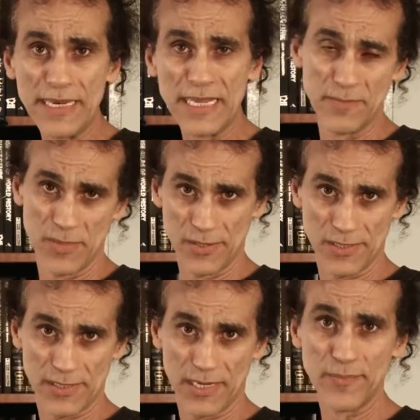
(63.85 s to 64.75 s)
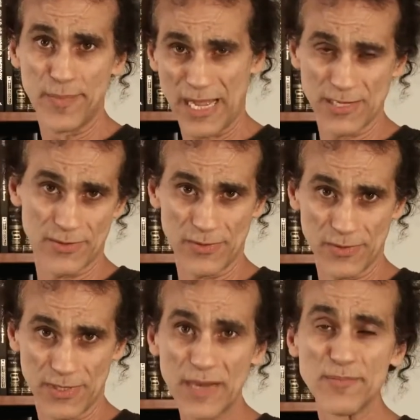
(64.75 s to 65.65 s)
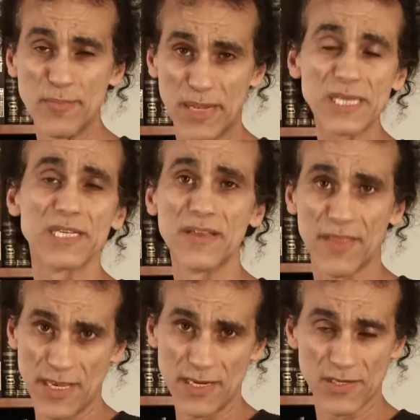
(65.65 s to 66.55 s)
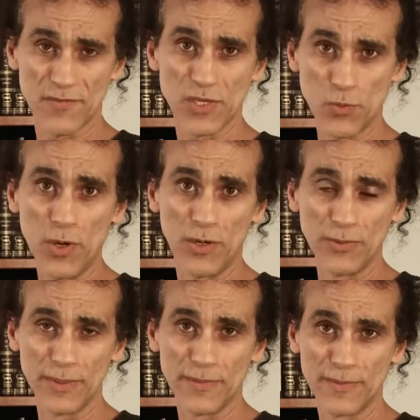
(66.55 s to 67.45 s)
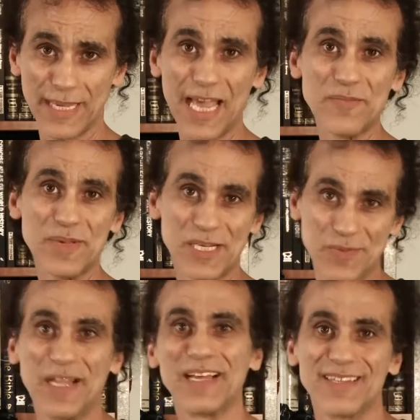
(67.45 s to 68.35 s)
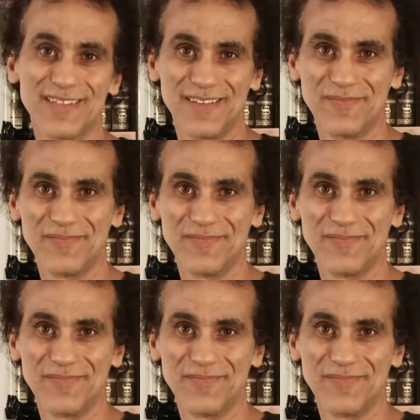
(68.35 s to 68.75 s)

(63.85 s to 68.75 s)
enigmas and puzzles and perplexing things of this world can be explained.